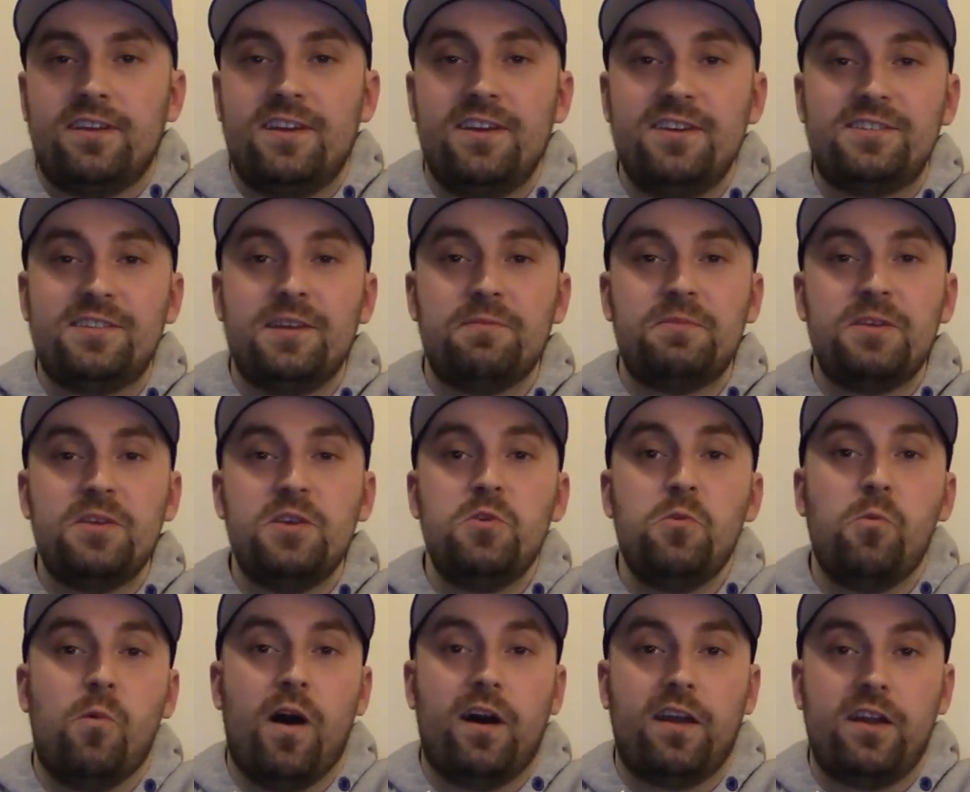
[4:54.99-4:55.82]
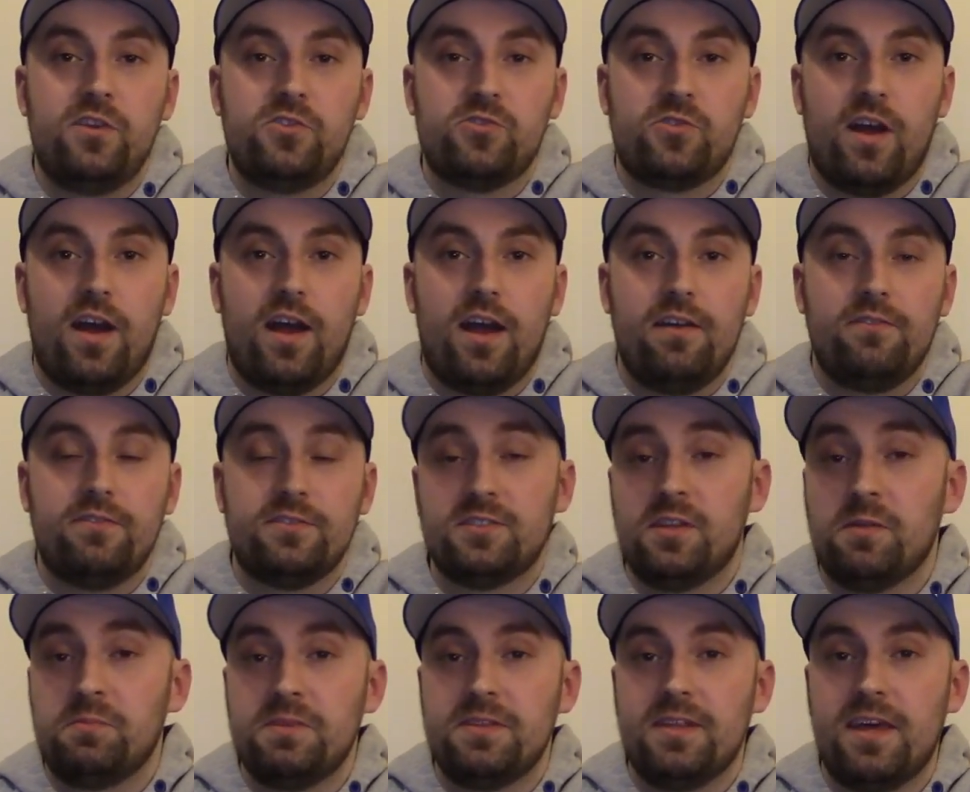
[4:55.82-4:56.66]
It's something you want to drive,
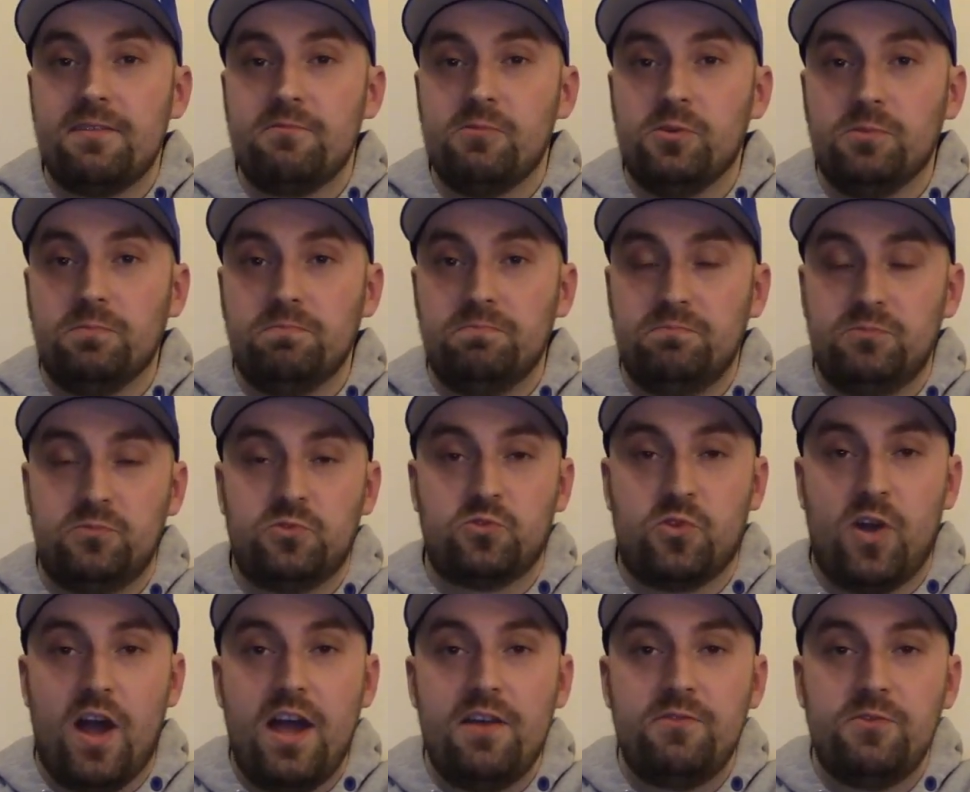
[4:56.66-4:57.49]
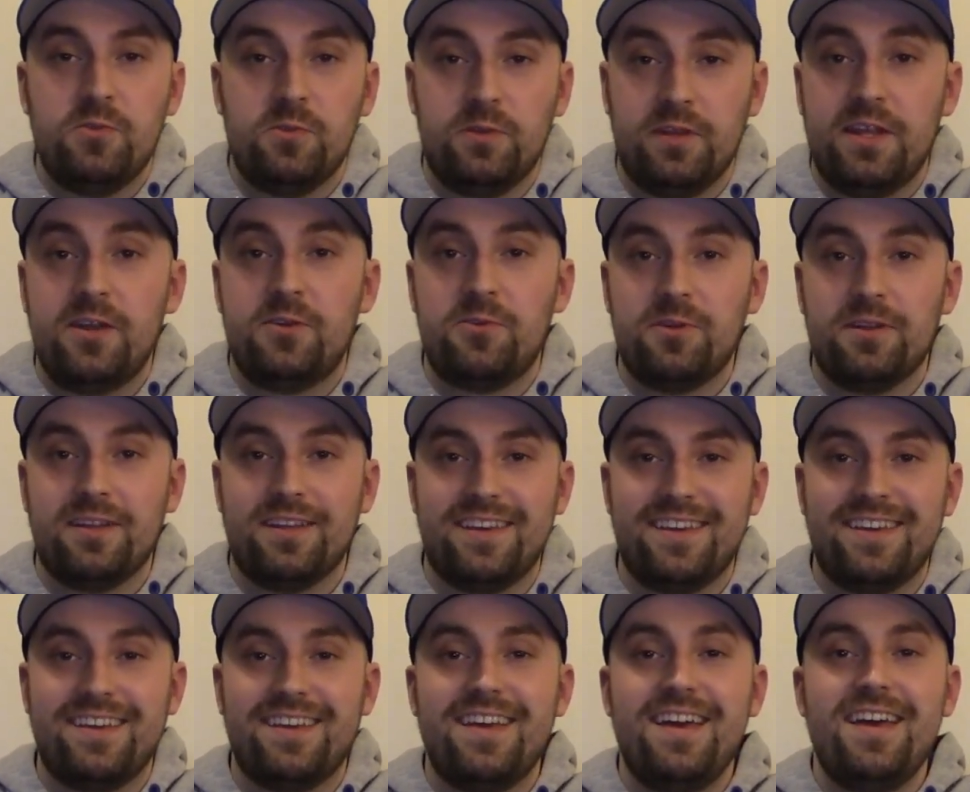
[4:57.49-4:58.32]
something that will drive you
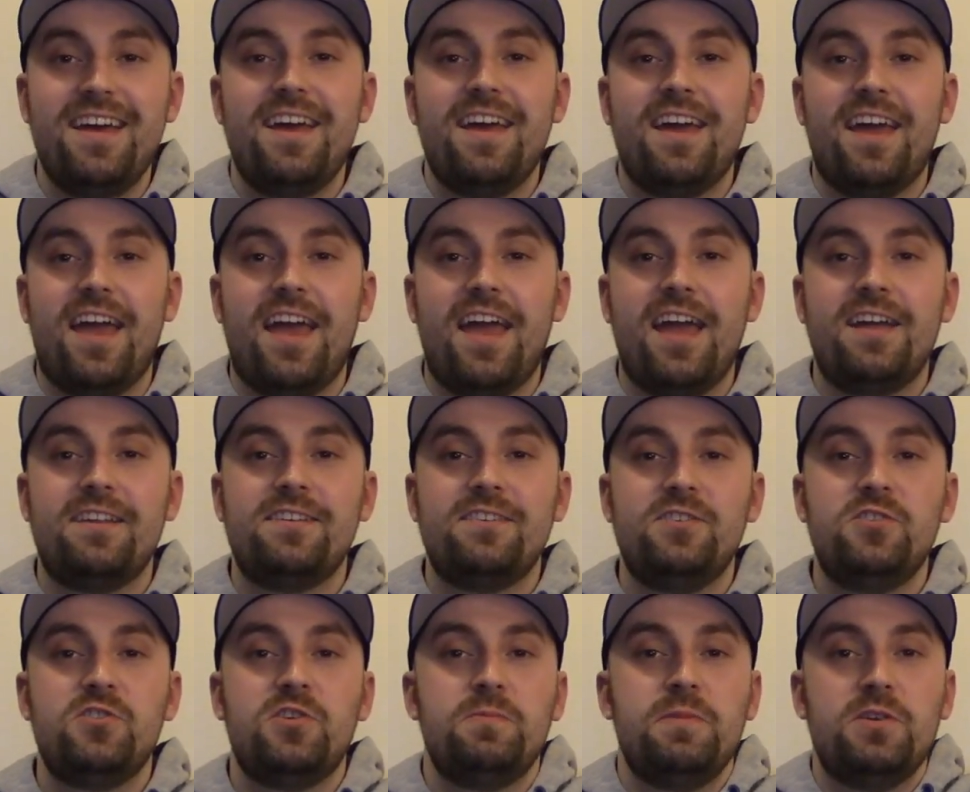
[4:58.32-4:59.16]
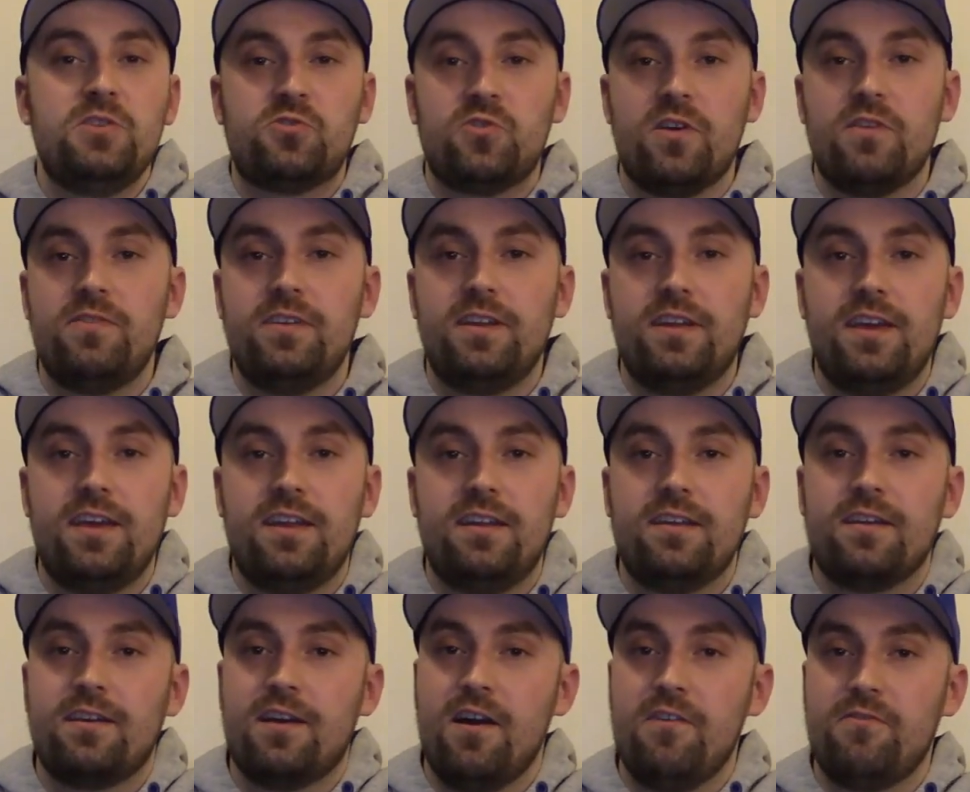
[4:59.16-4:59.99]
literally, and you can be driven
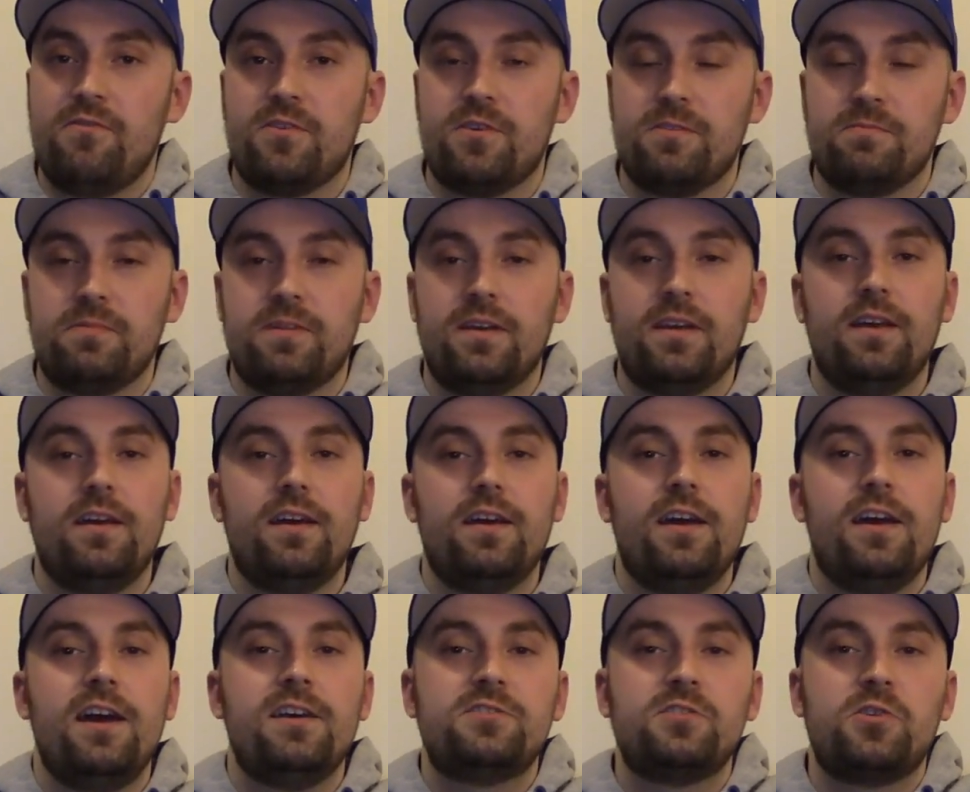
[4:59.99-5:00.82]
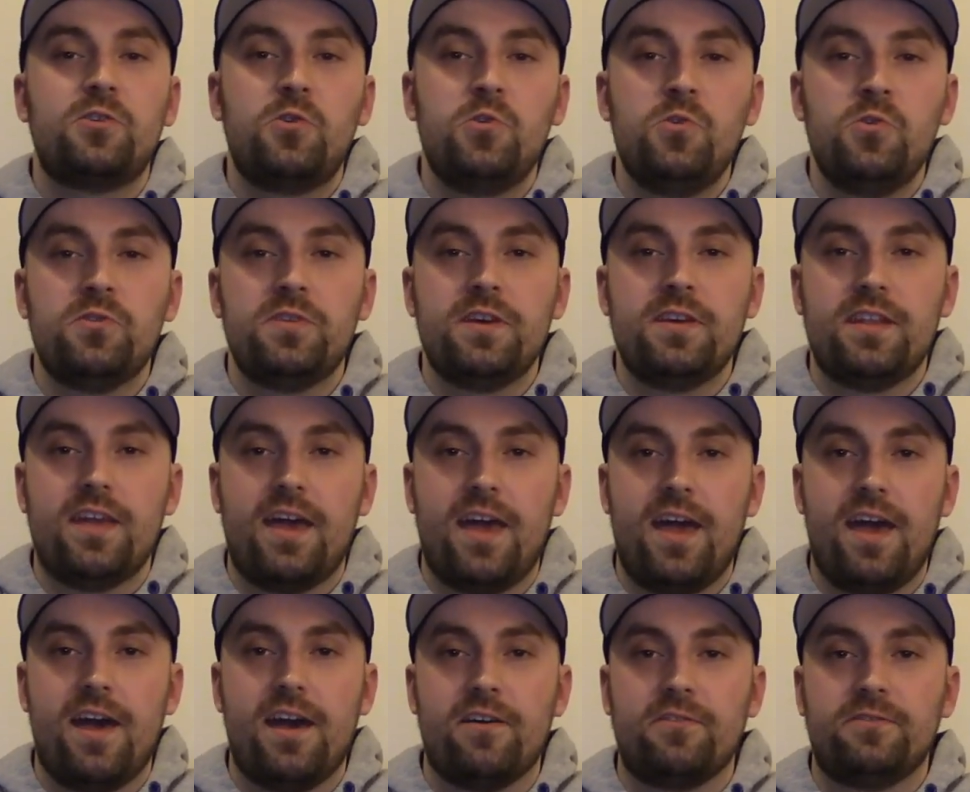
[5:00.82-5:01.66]
in comfort. It's a cool thing to
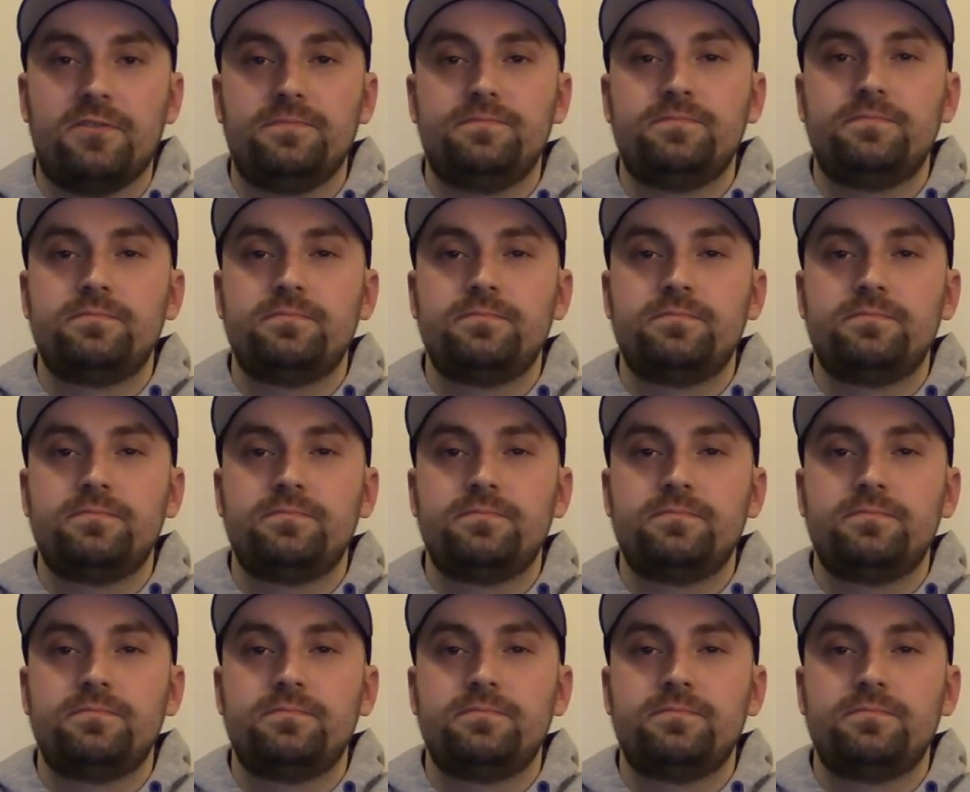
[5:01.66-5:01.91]
have.